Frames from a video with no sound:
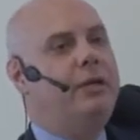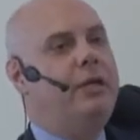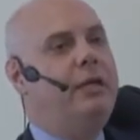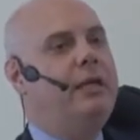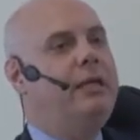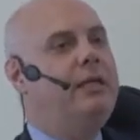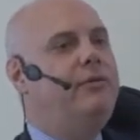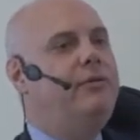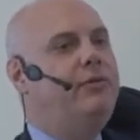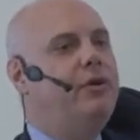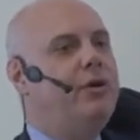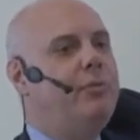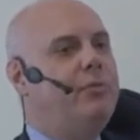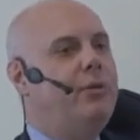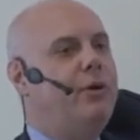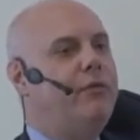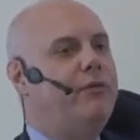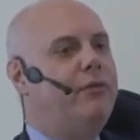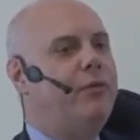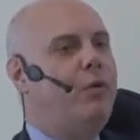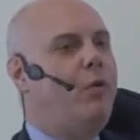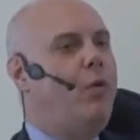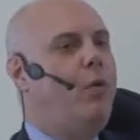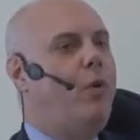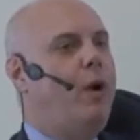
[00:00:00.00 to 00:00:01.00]
in terms
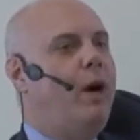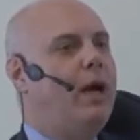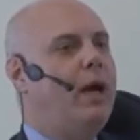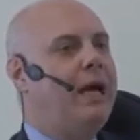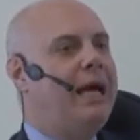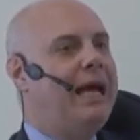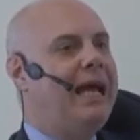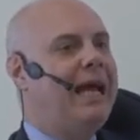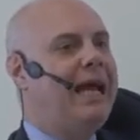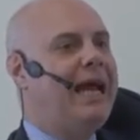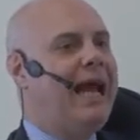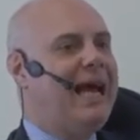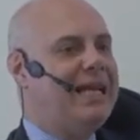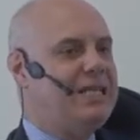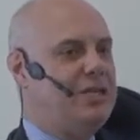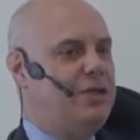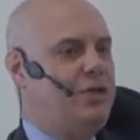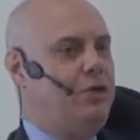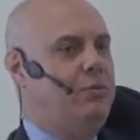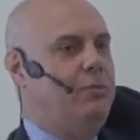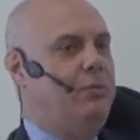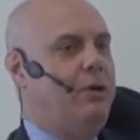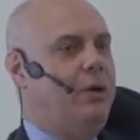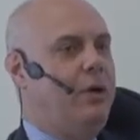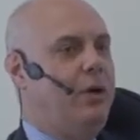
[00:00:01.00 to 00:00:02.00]
of
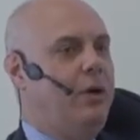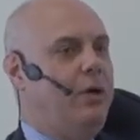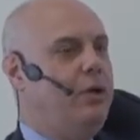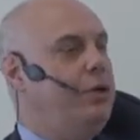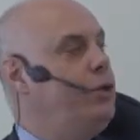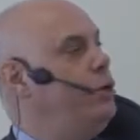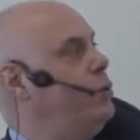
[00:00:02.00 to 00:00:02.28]
customer,